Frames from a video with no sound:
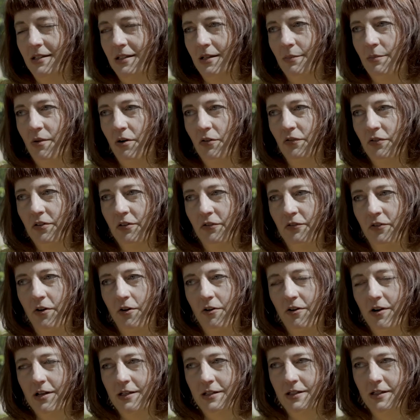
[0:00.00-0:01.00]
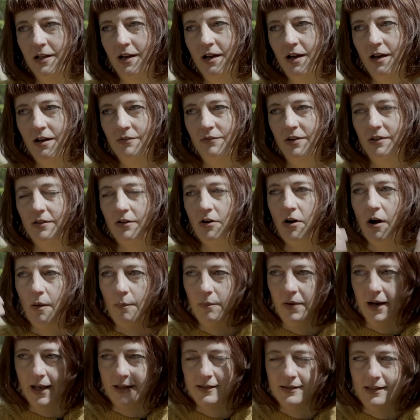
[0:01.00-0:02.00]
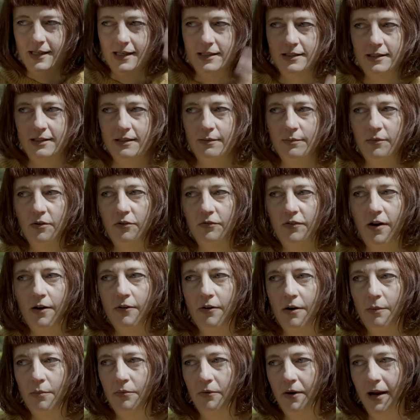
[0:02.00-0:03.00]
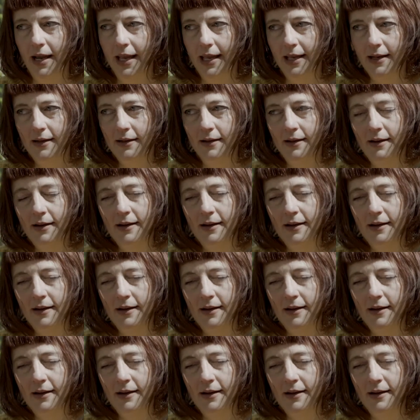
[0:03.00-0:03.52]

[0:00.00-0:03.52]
of the forest with the complex system of our brain.